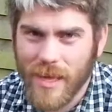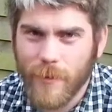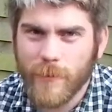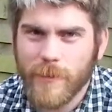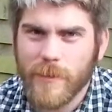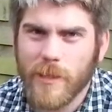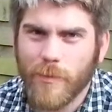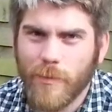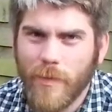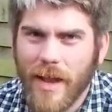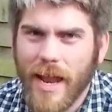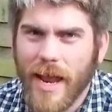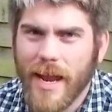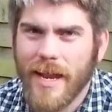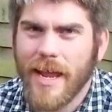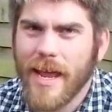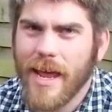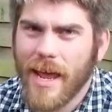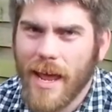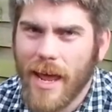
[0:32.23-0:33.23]
thing was to plan
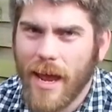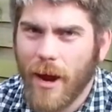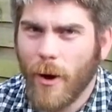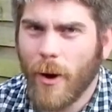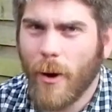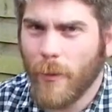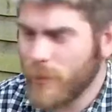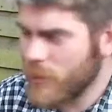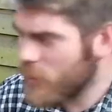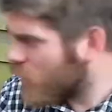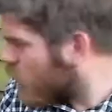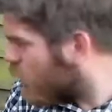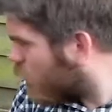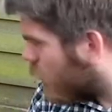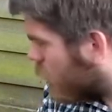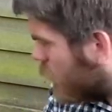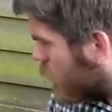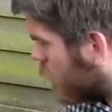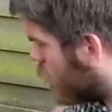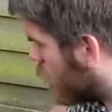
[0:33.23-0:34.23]
how I was going to
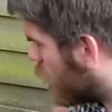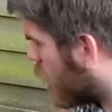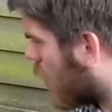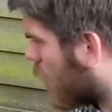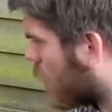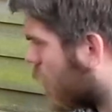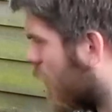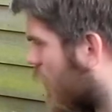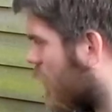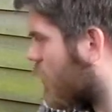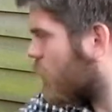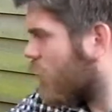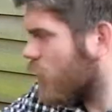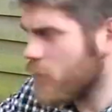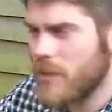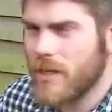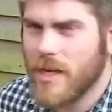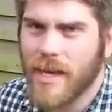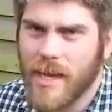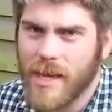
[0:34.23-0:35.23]
put some track bed
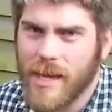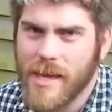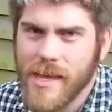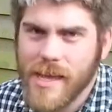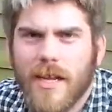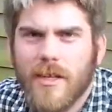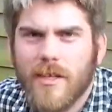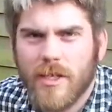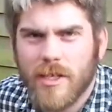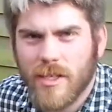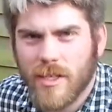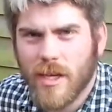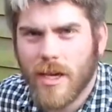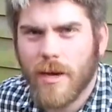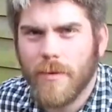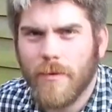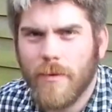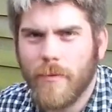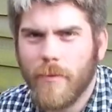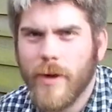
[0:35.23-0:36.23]
across here. Now, just a
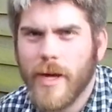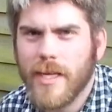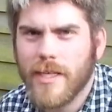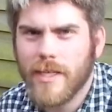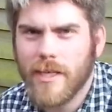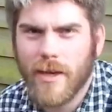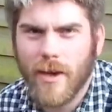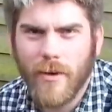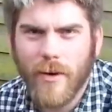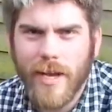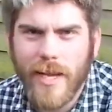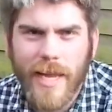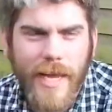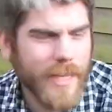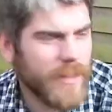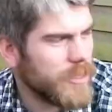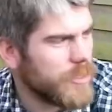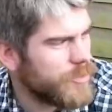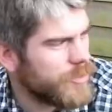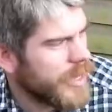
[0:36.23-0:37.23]
couple of weeks ago, I
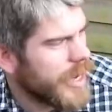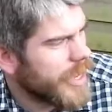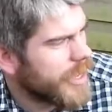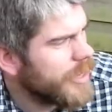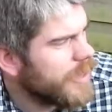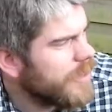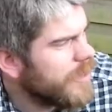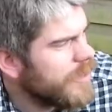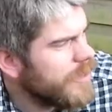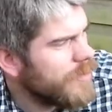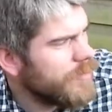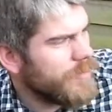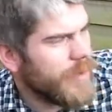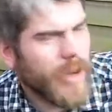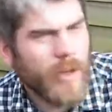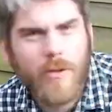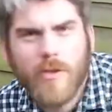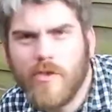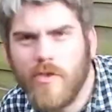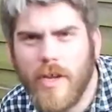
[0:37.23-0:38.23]
laid the track
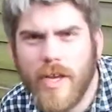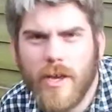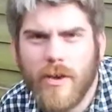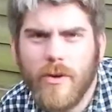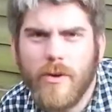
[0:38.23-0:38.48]
round Tree